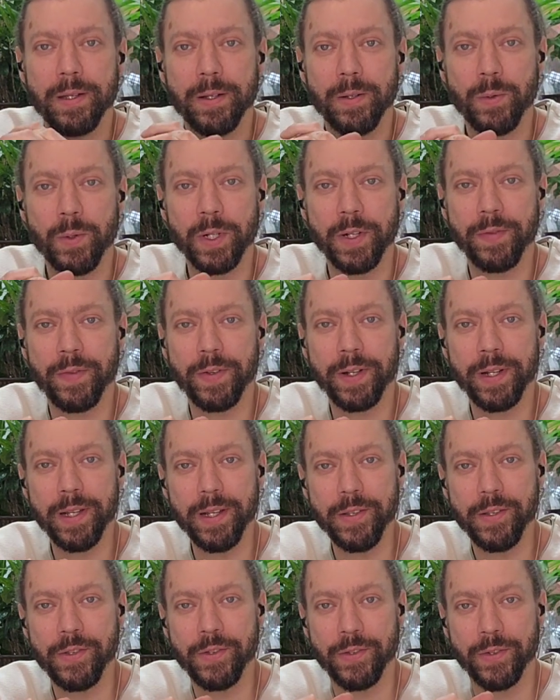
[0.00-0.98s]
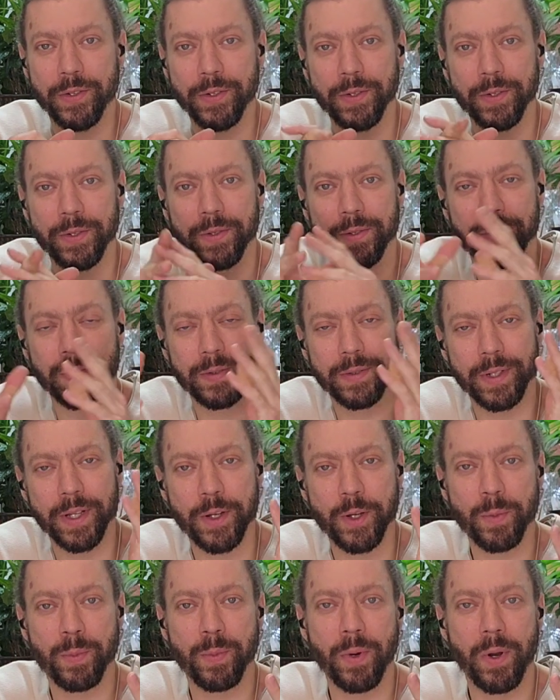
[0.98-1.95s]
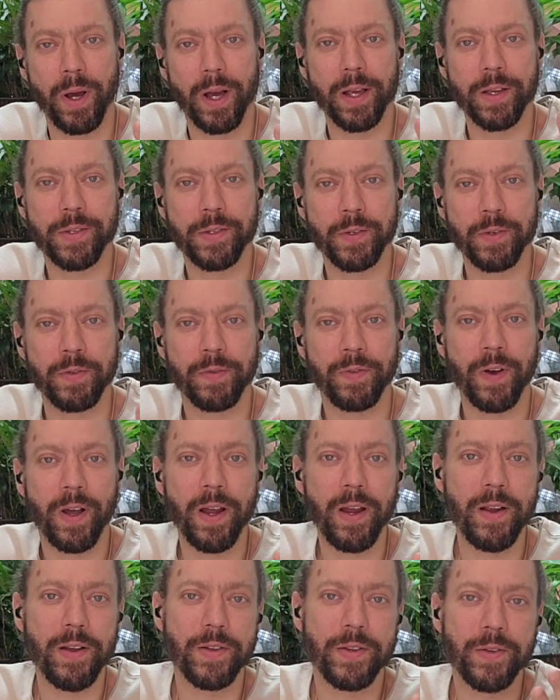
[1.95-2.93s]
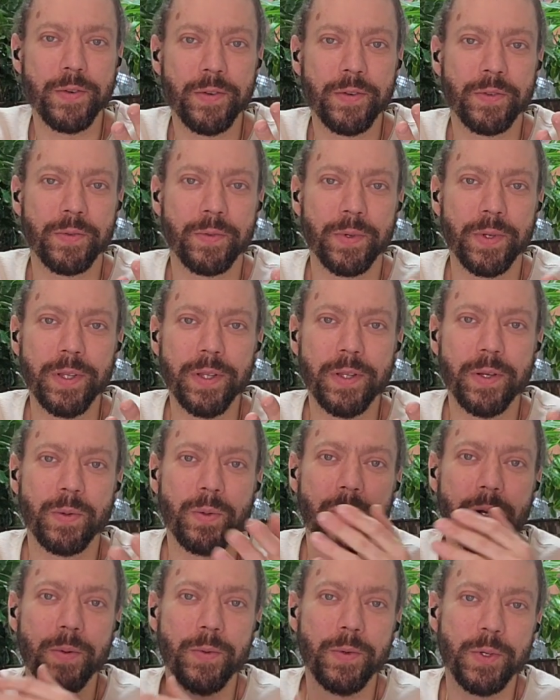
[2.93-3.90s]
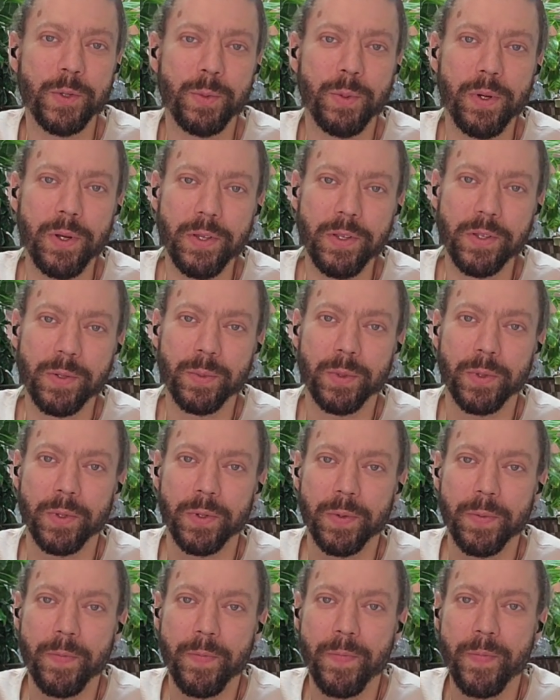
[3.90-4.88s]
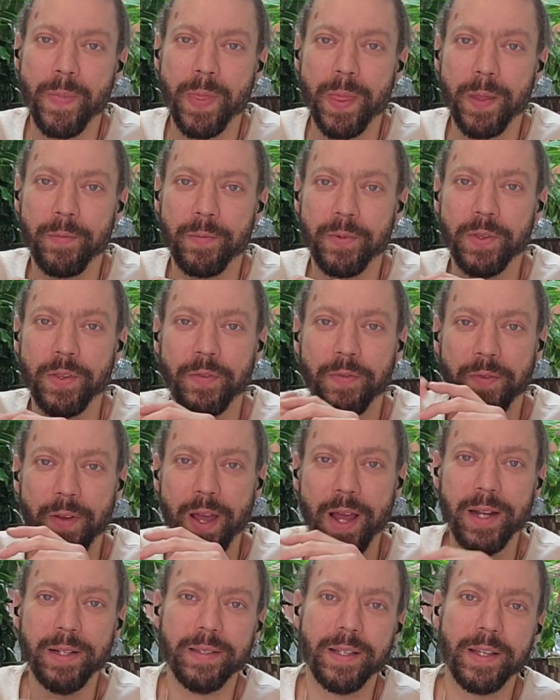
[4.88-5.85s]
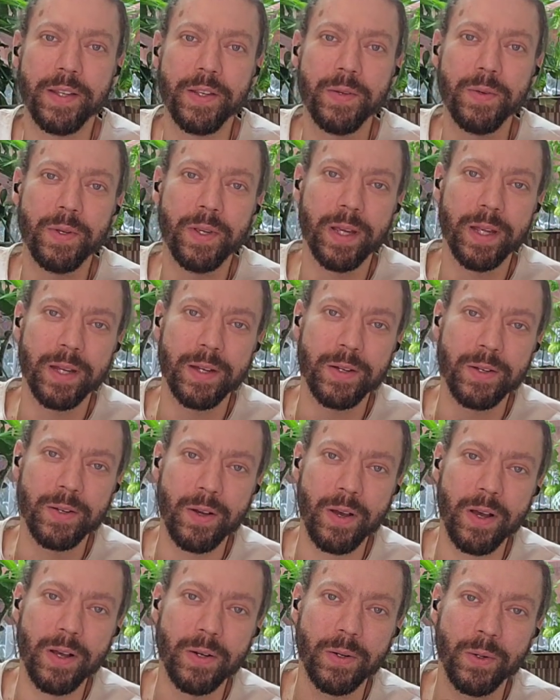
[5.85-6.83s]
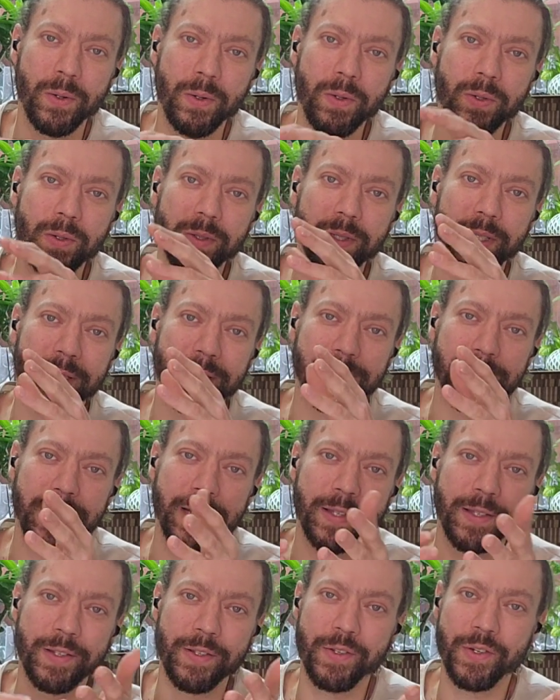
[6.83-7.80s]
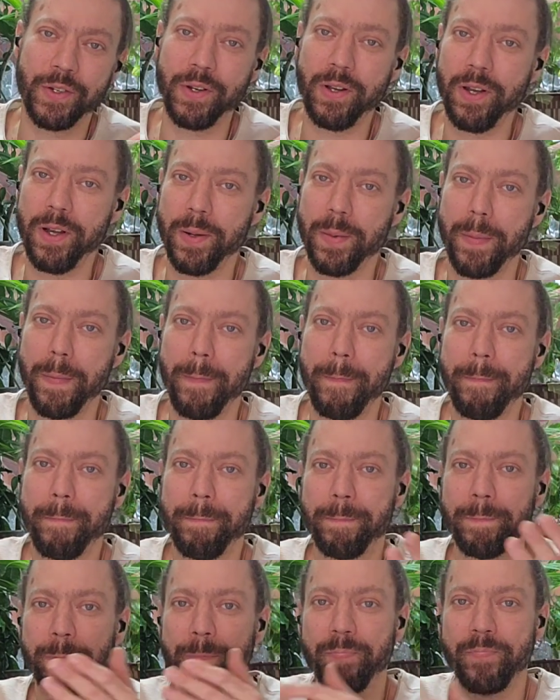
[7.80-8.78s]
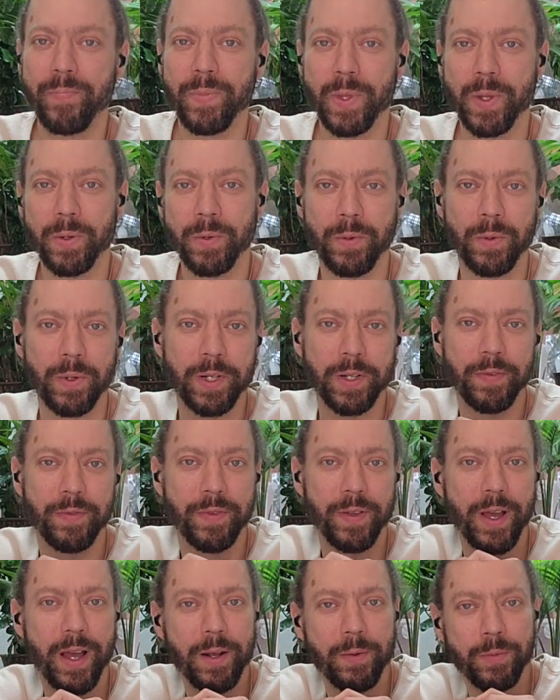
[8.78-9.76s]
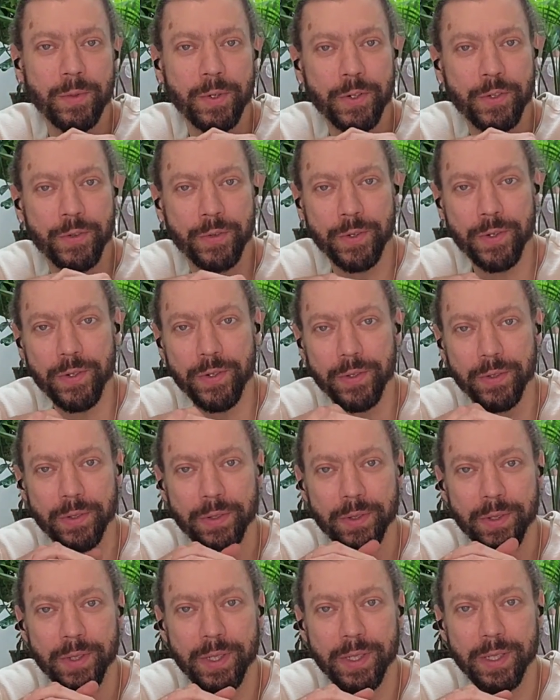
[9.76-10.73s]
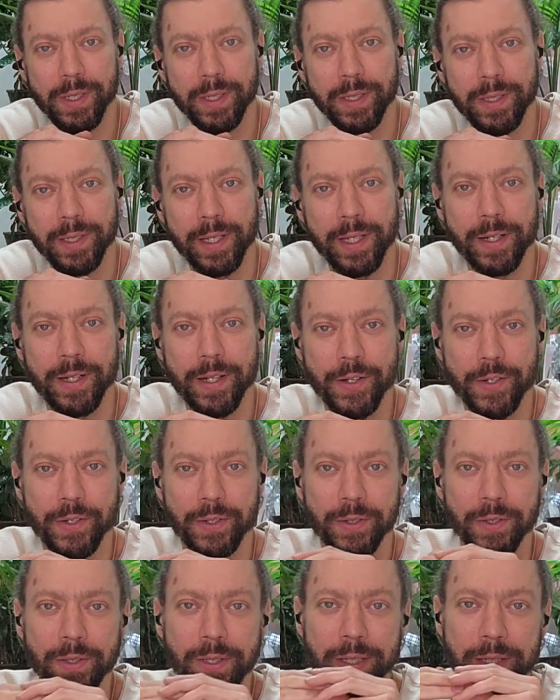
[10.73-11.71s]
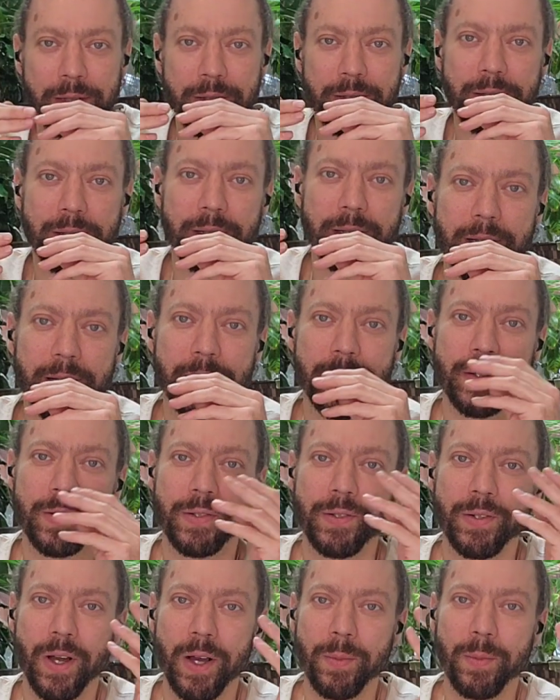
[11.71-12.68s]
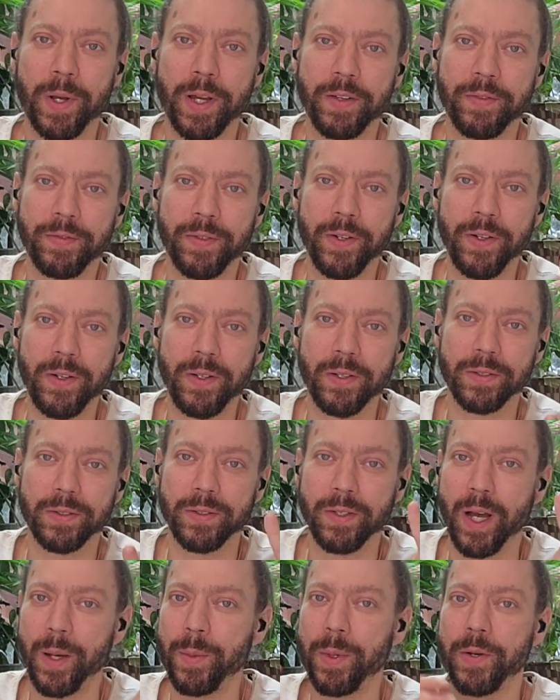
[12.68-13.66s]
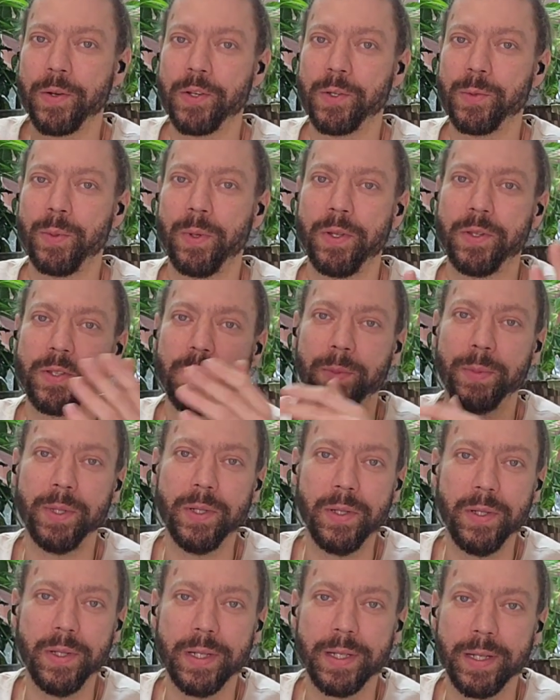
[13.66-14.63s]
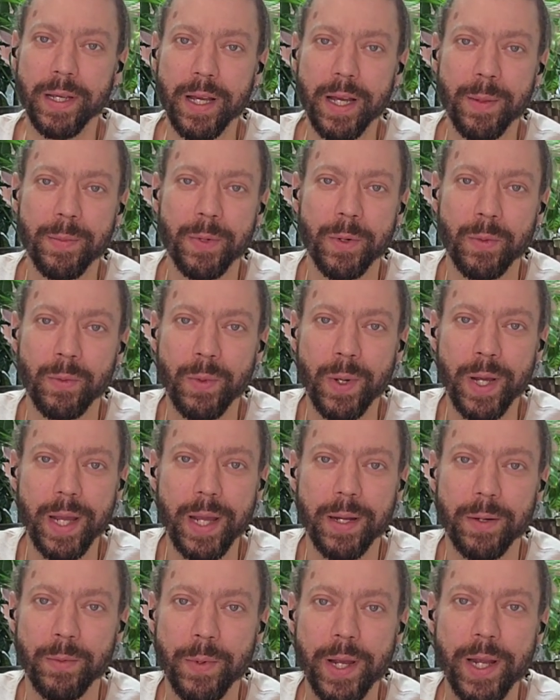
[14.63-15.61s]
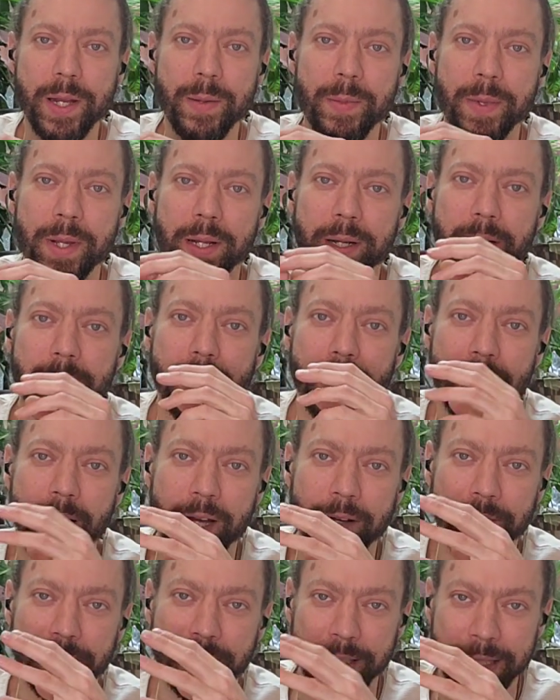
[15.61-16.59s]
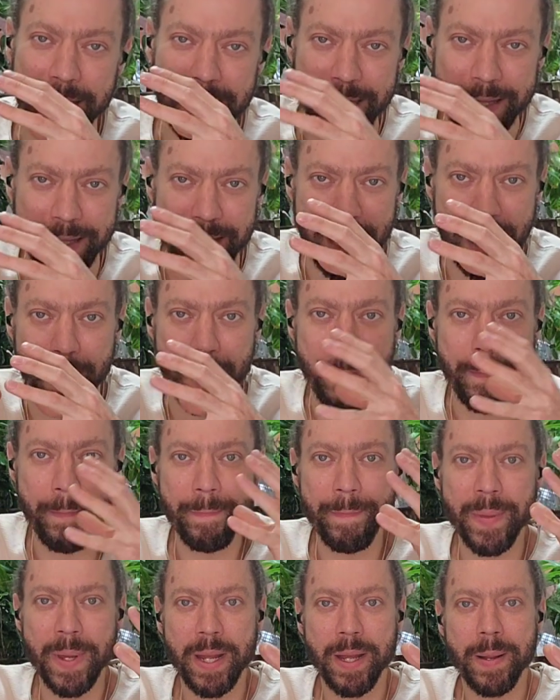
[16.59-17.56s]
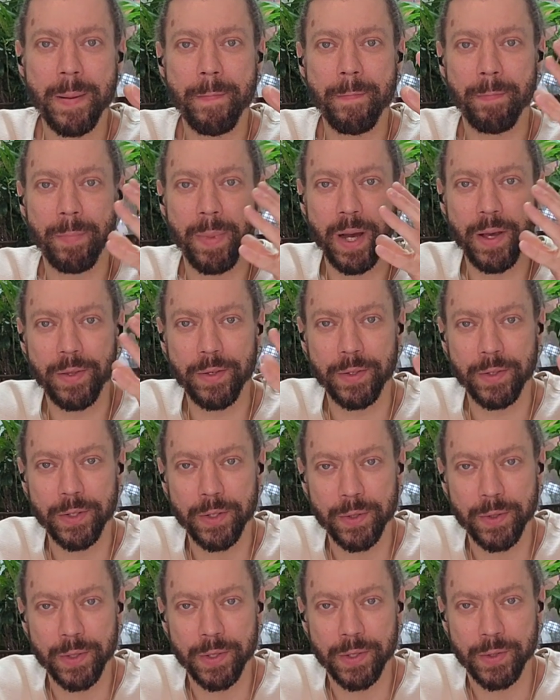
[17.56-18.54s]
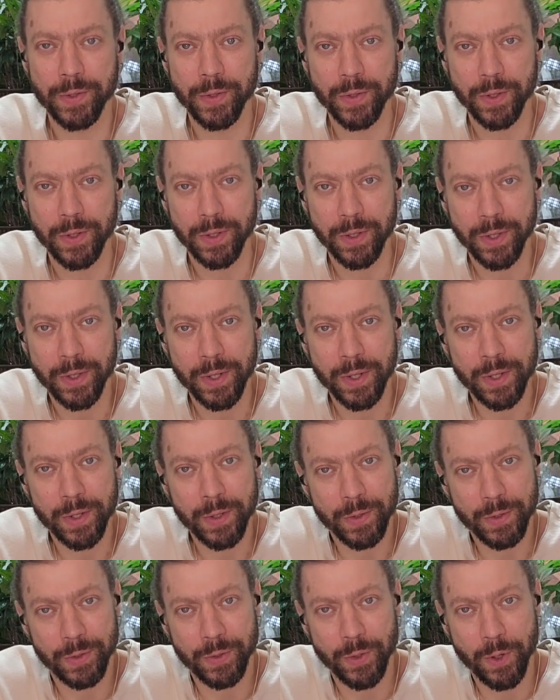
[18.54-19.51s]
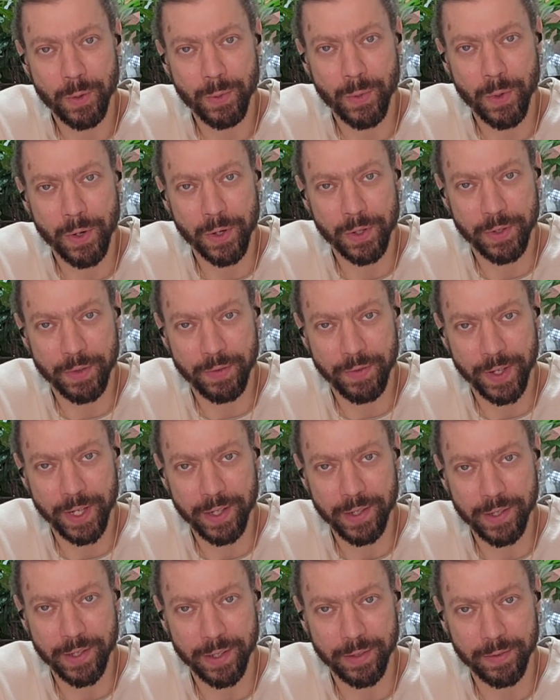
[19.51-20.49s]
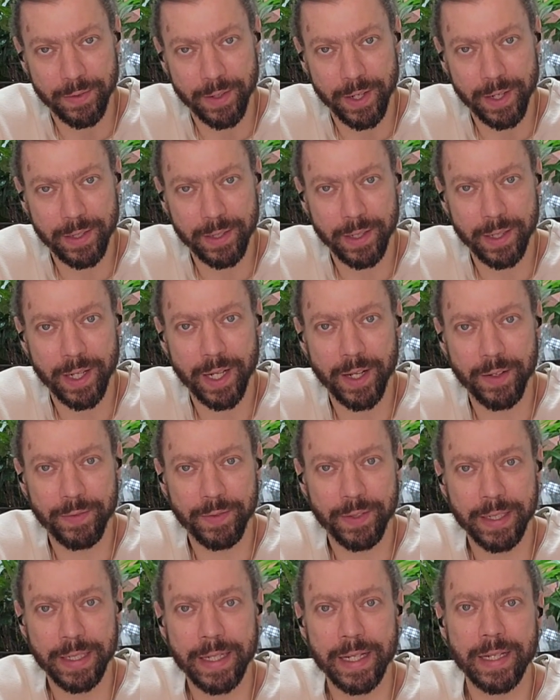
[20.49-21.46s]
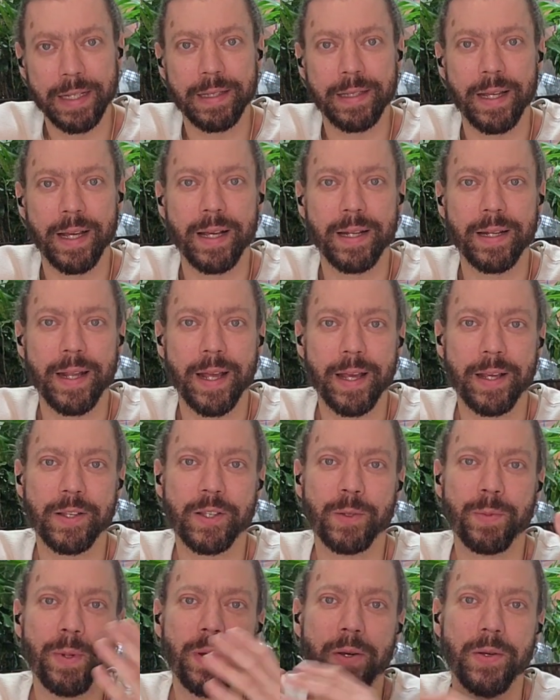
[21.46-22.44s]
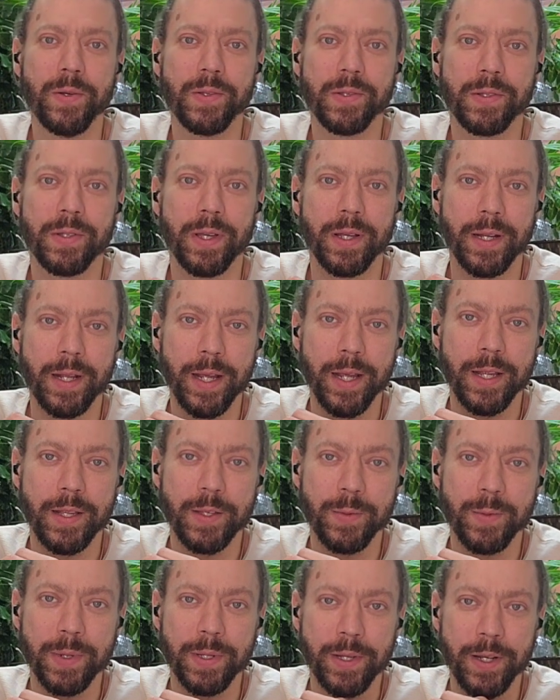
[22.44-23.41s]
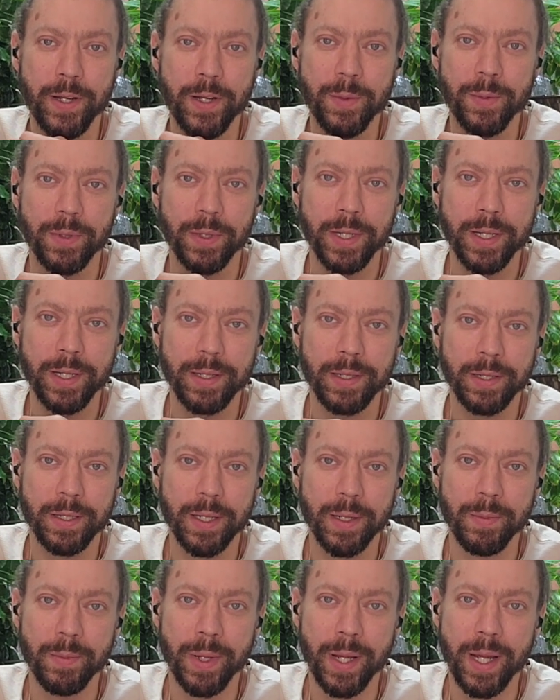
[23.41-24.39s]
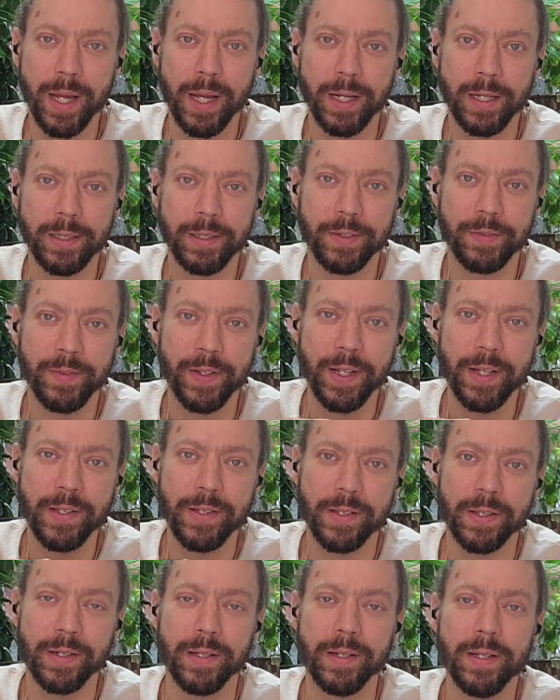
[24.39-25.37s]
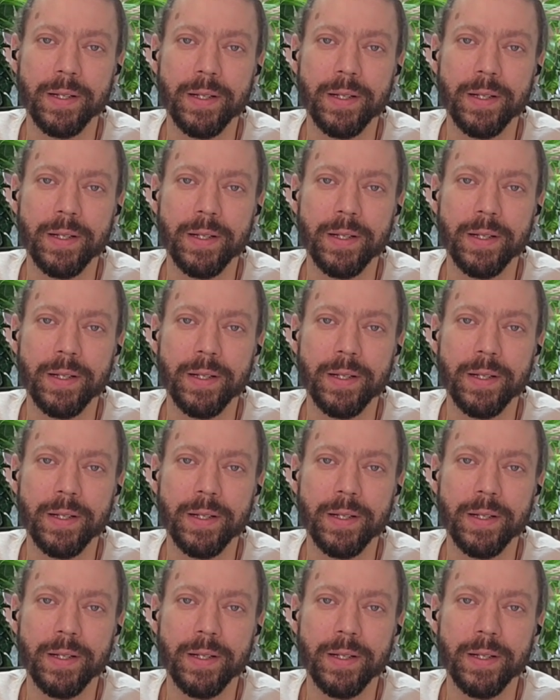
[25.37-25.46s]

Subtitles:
What if it is true that your boss who fired you is really the one responsible for the fact that you cannot hold a decent job? What if that were true? The initial is, it is not my fault, not my responsibility. Yeah, but wait a minute. I have to get that mother who's no more to fix it, right? I have to get that ex-spouse that hates me terribly to come back to fix it.